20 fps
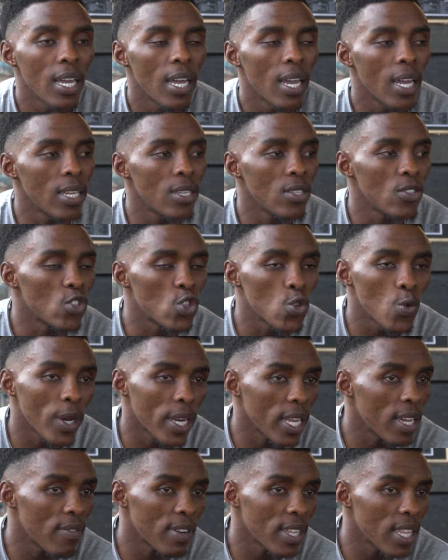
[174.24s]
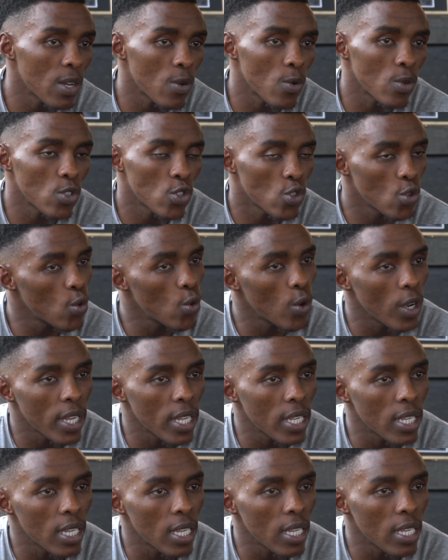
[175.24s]
and do whatever they would do
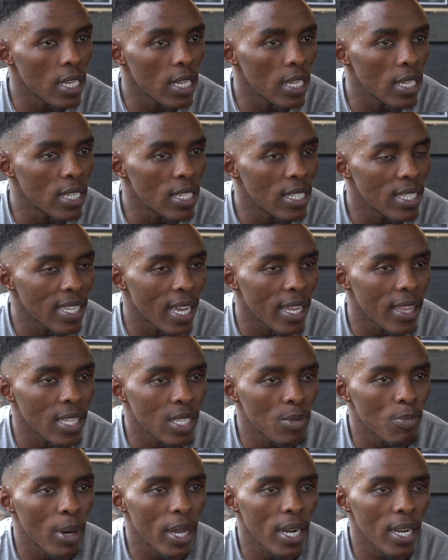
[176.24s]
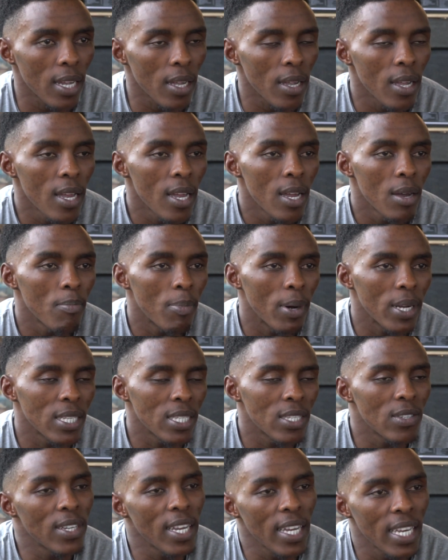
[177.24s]
inside the sparring,
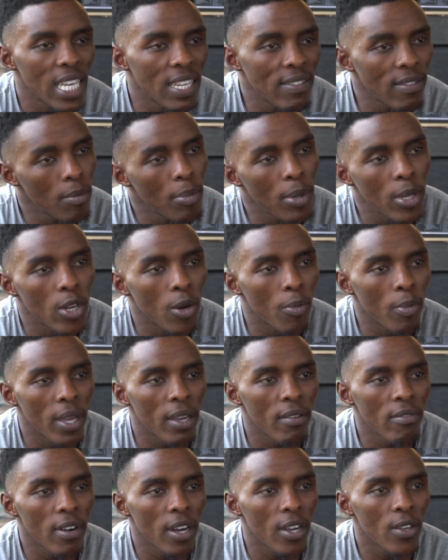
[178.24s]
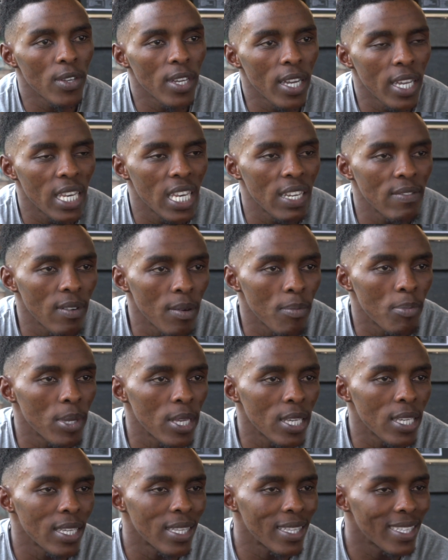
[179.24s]
but you can never be Nomeva, you can never
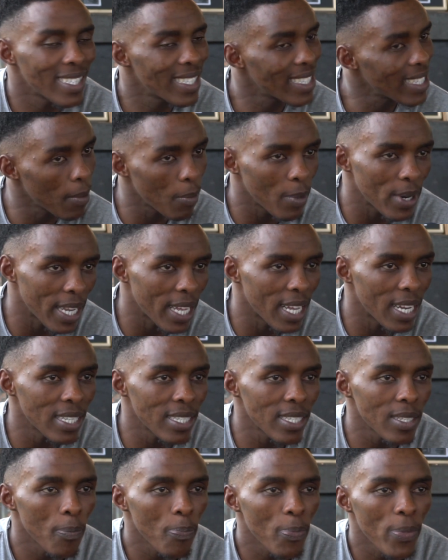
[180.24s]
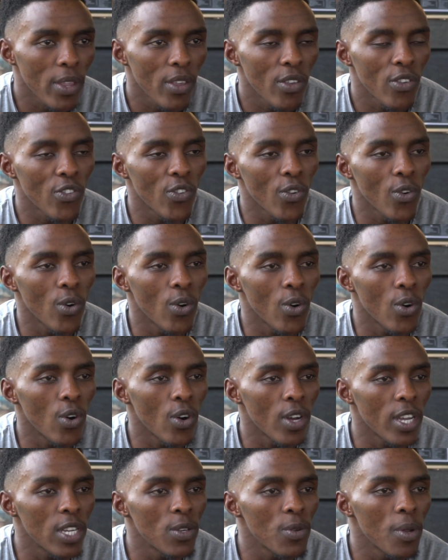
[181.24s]
be someone else. Yeah. So
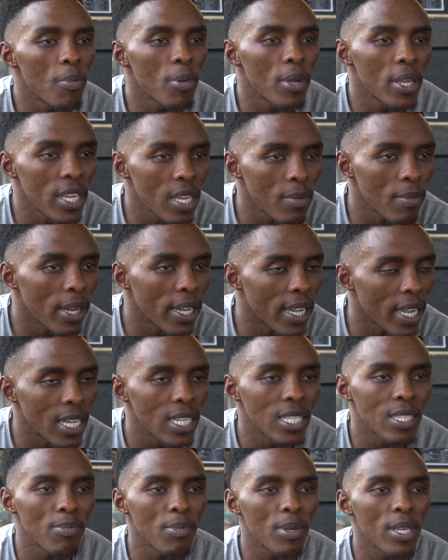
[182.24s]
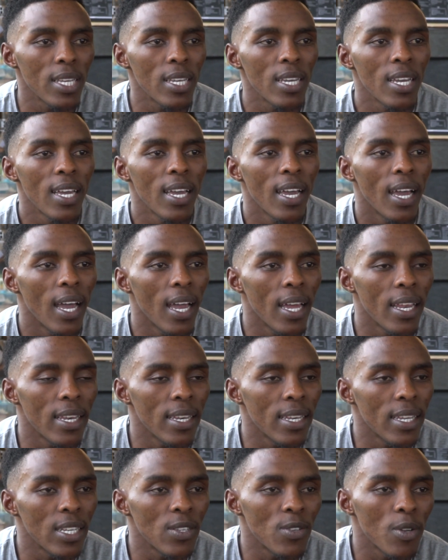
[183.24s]
it will be him against me, and it